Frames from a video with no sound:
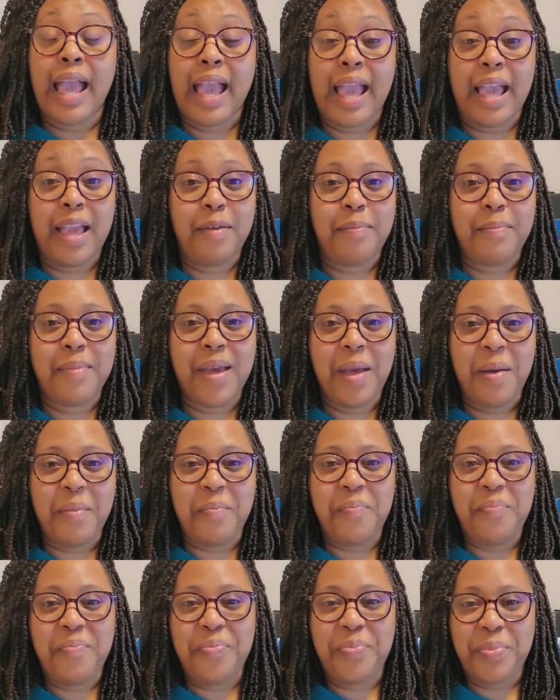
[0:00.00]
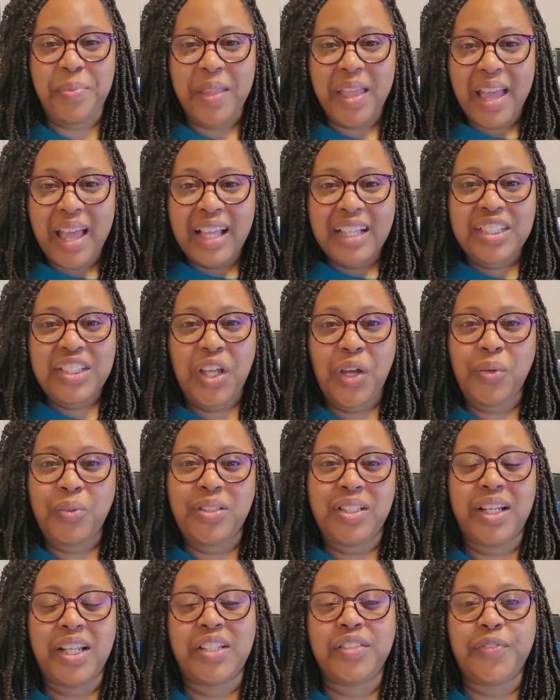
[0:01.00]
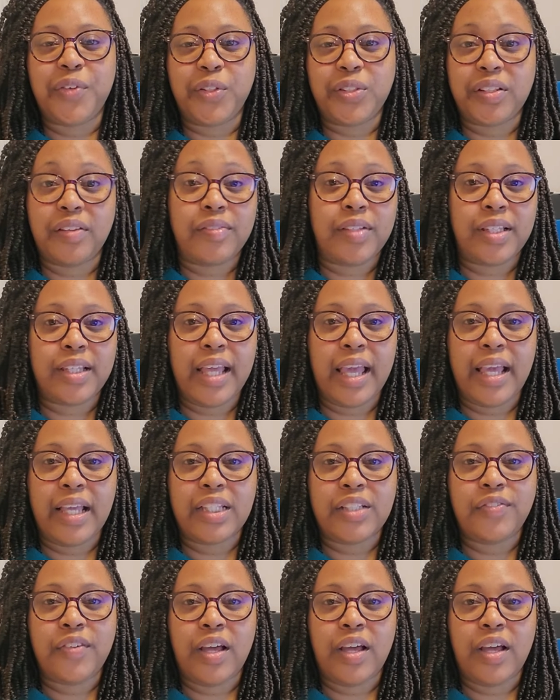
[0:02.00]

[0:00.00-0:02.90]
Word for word: Amen. So today's verse of the day is